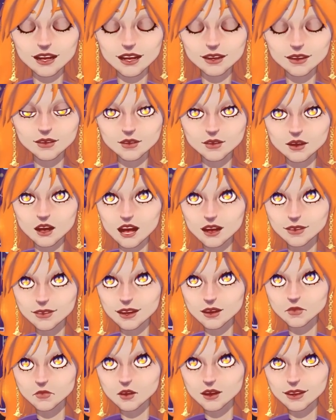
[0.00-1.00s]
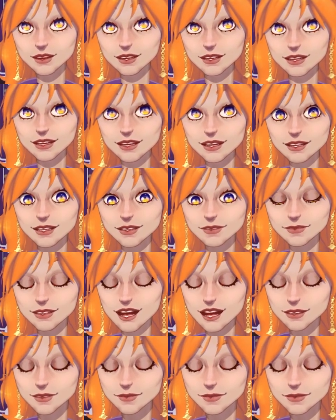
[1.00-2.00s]
checked how many
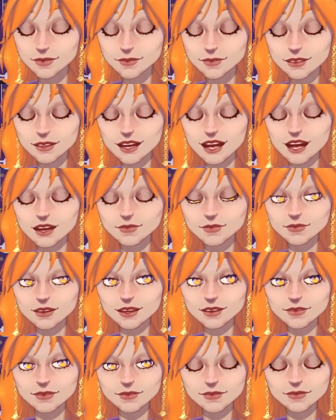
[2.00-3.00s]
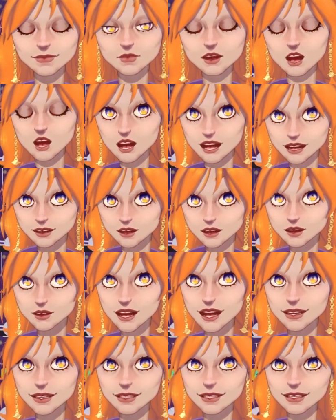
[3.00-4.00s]
dice sets I have, and it's 12
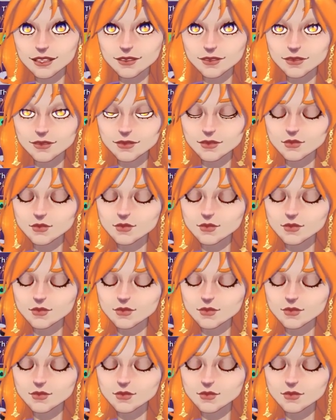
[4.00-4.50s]
right now.